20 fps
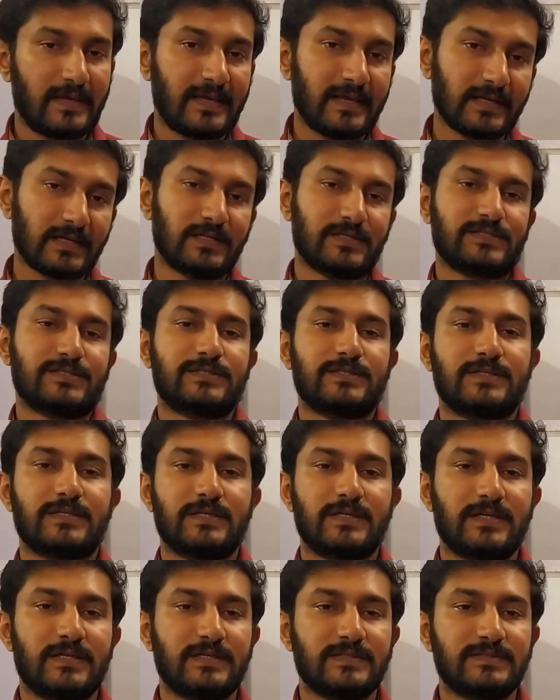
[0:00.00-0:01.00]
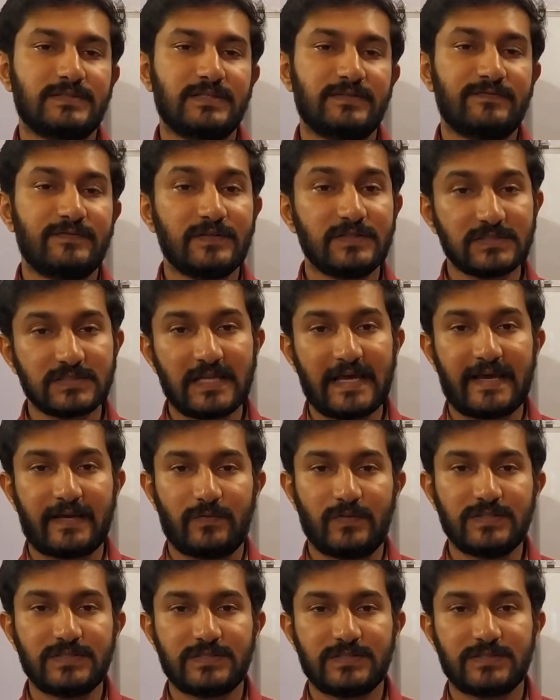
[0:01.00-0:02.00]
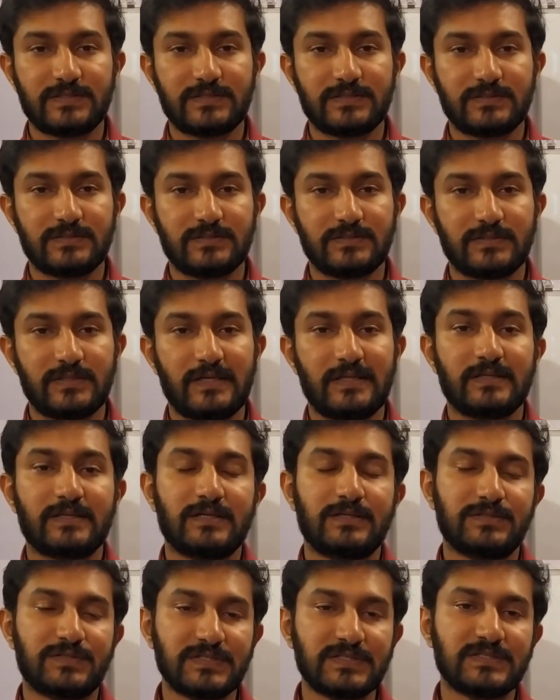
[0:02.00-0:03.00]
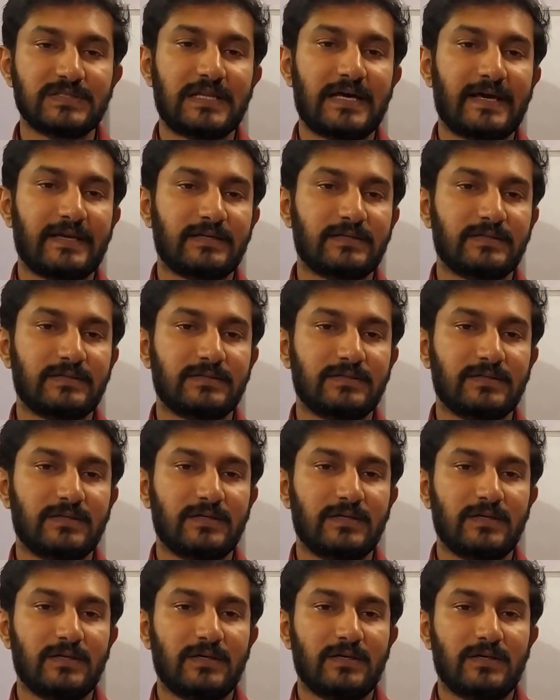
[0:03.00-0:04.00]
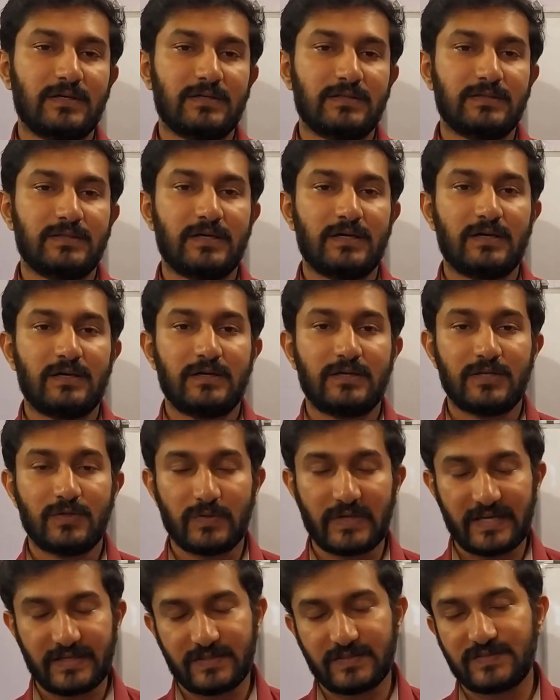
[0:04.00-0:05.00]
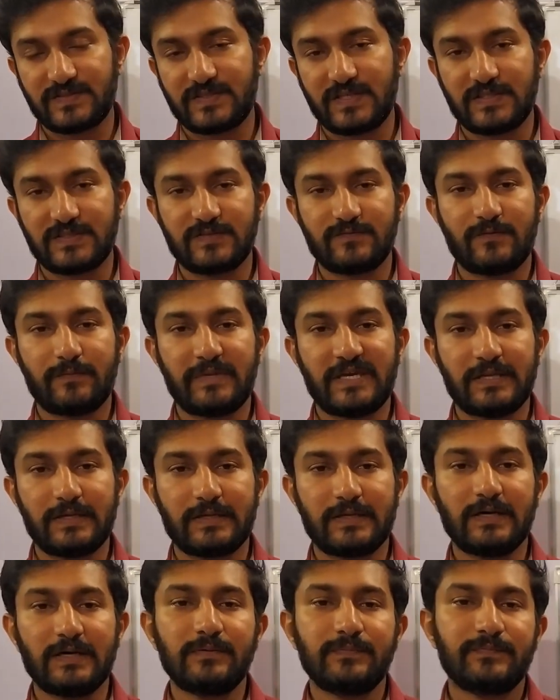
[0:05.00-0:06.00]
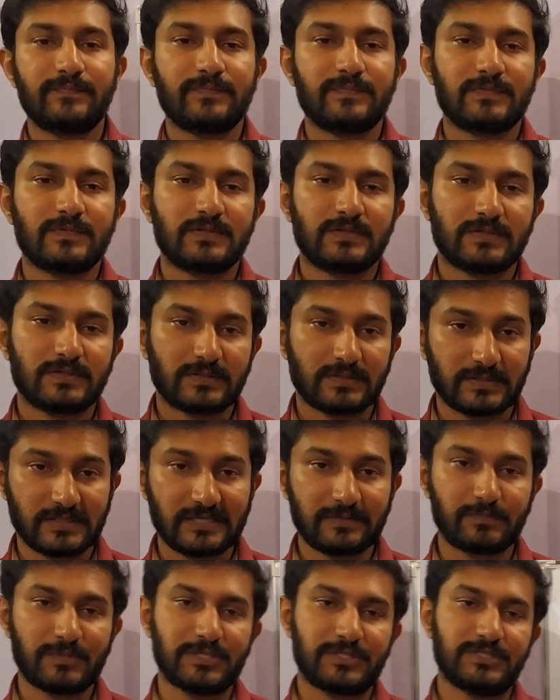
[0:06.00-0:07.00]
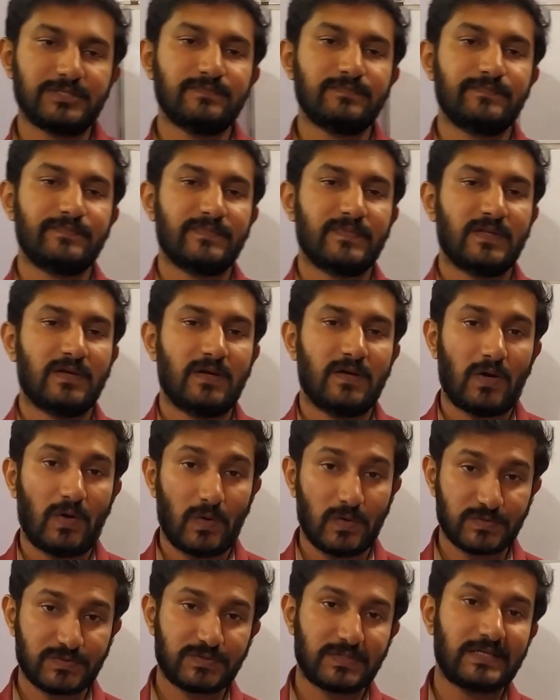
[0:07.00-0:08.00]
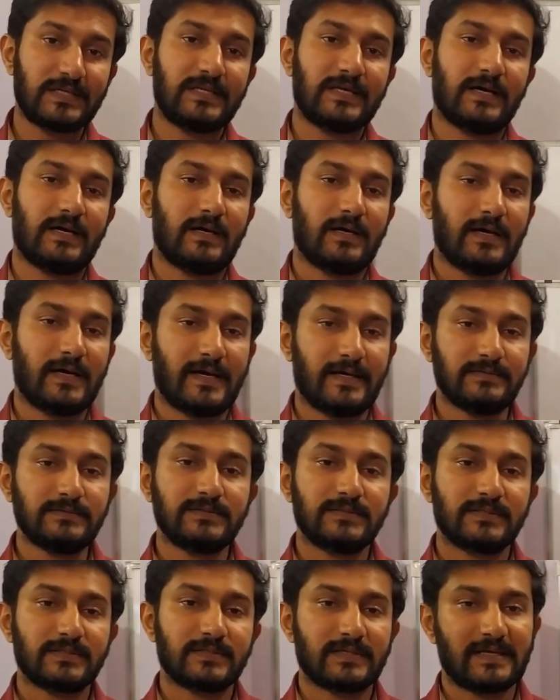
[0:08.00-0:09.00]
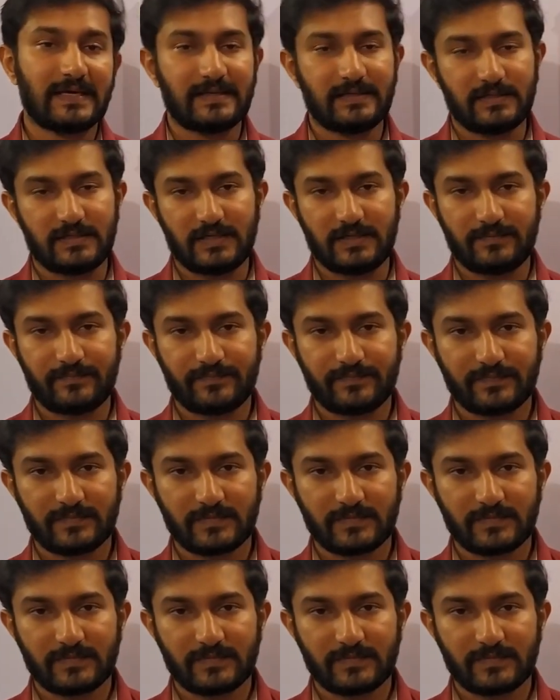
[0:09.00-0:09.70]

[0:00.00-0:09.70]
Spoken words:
English is the first language in countries like the United States of America, Great Britain, Australia and Canada.